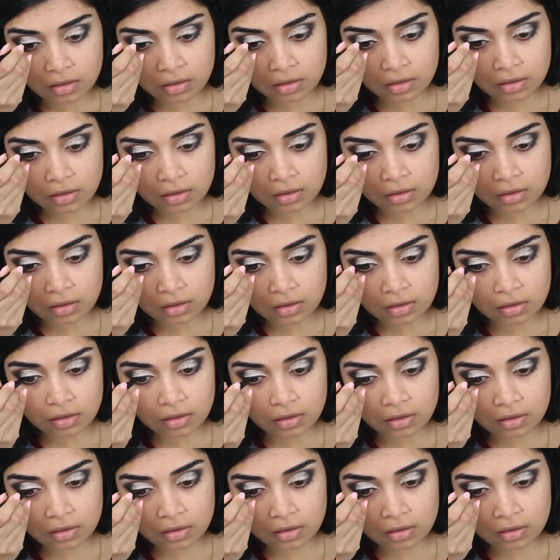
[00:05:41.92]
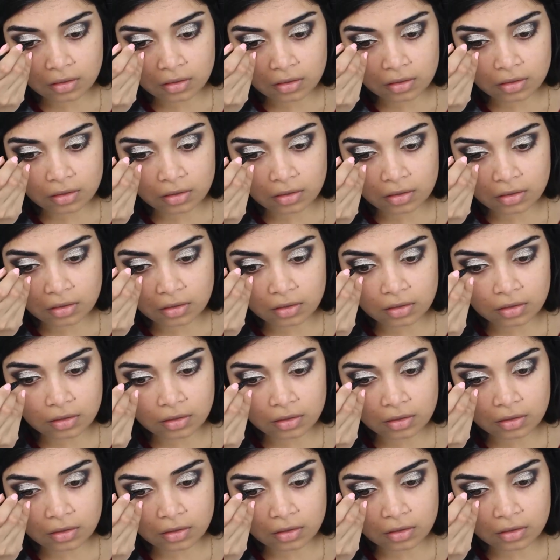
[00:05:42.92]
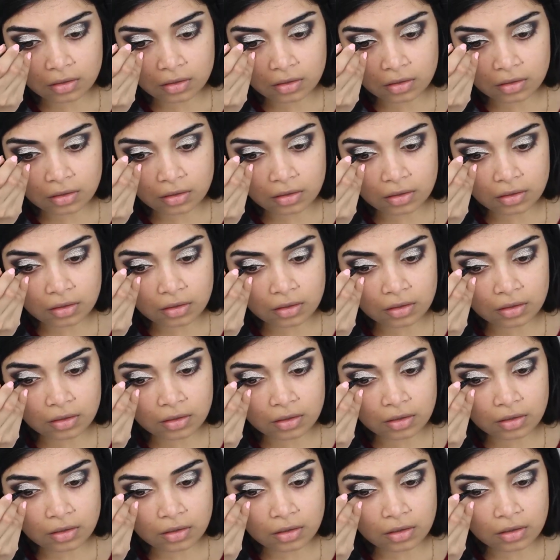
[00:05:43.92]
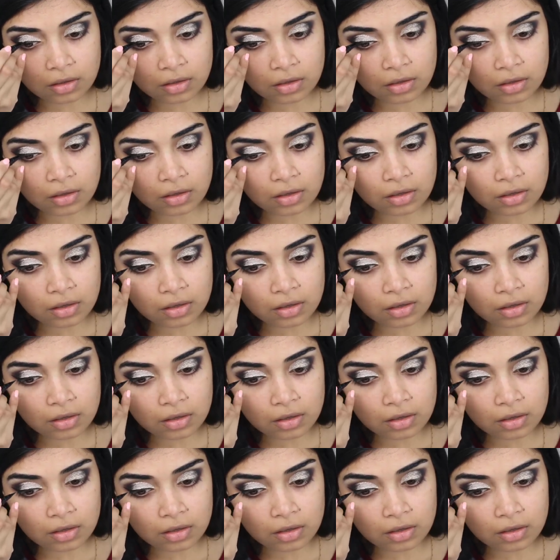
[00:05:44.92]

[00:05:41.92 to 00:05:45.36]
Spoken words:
(no one is talking)